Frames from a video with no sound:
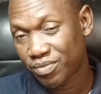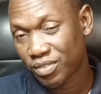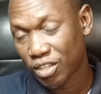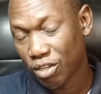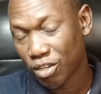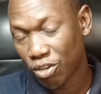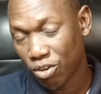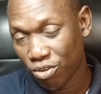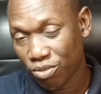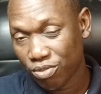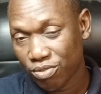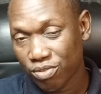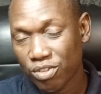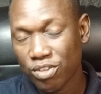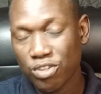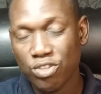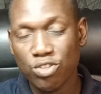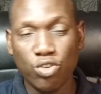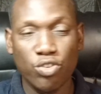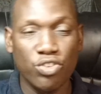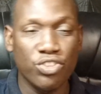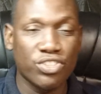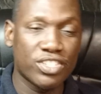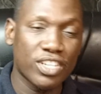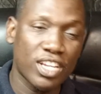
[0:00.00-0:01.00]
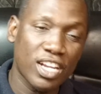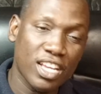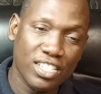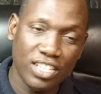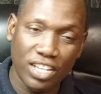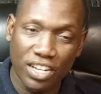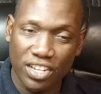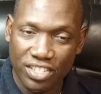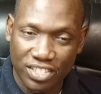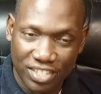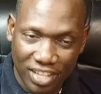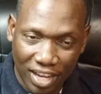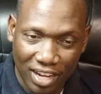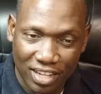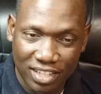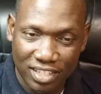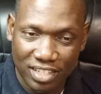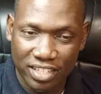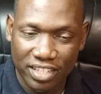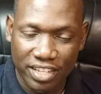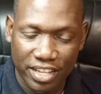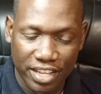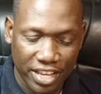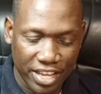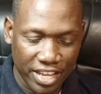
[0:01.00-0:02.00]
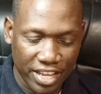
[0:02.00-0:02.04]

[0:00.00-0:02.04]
You know, so he said as a result,